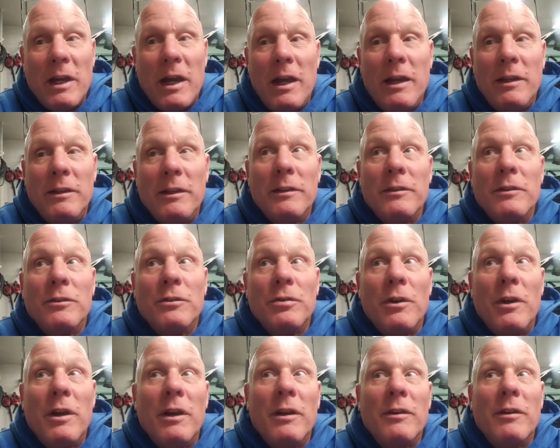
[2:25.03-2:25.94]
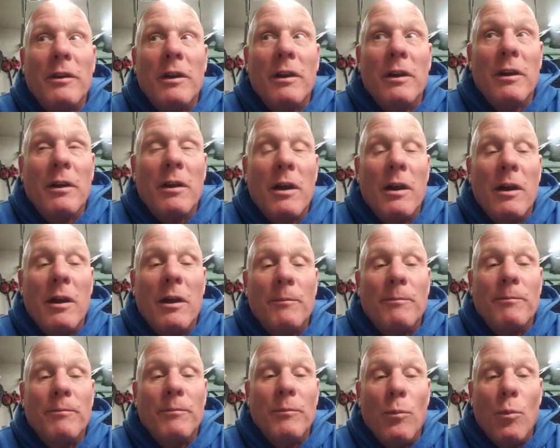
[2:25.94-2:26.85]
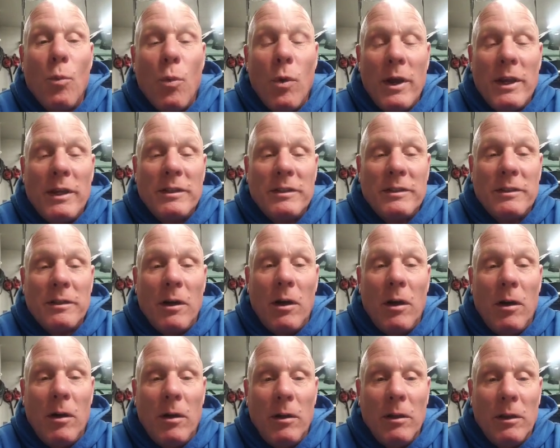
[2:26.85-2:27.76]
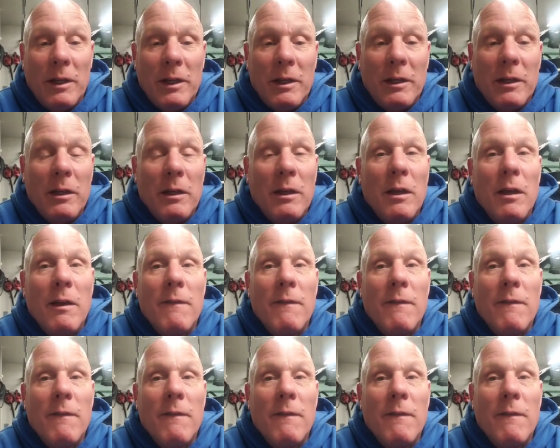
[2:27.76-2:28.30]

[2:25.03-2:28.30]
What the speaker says: I did the trash or waste hauling